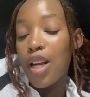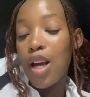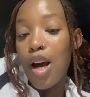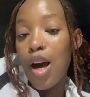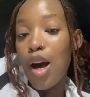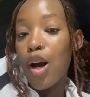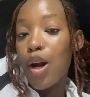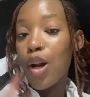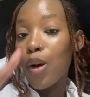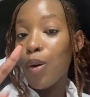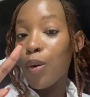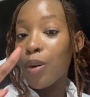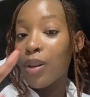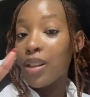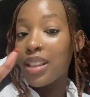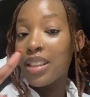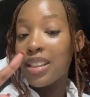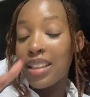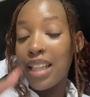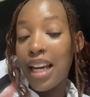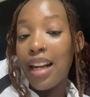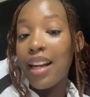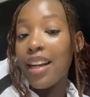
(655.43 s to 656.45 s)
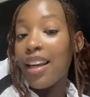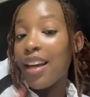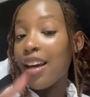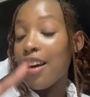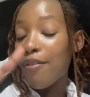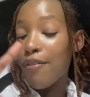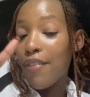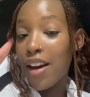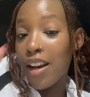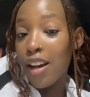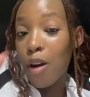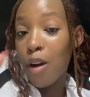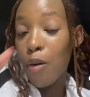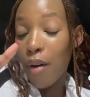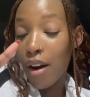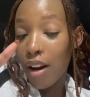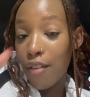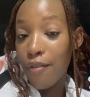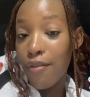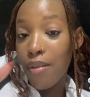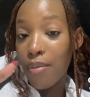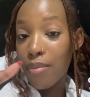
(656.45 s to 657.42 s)
Lungisan, if anyone
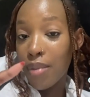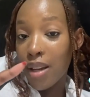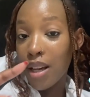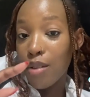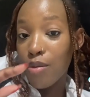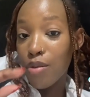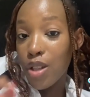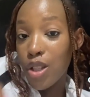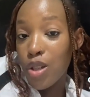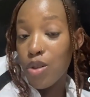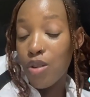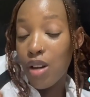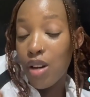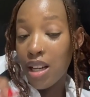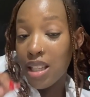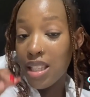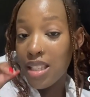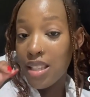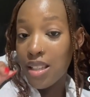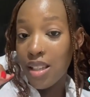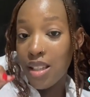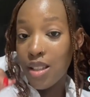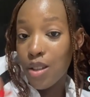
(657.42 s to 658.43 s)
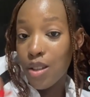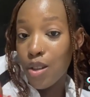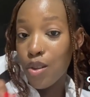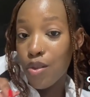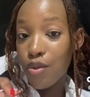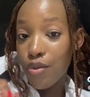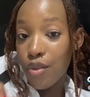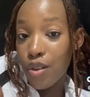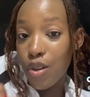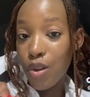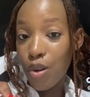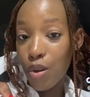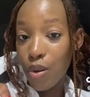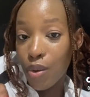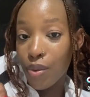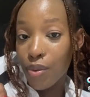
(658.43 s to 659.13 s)
from that restaurant sees this video,